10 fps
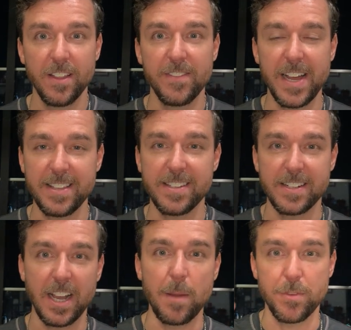that's a
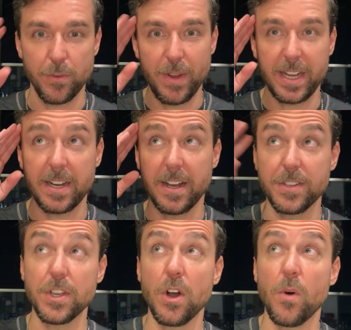time to
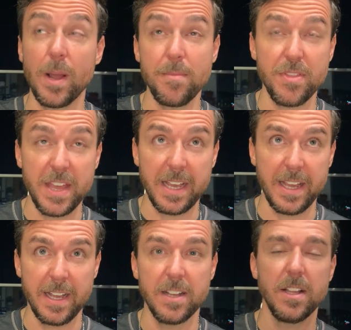recognize, oh, I'm thinking,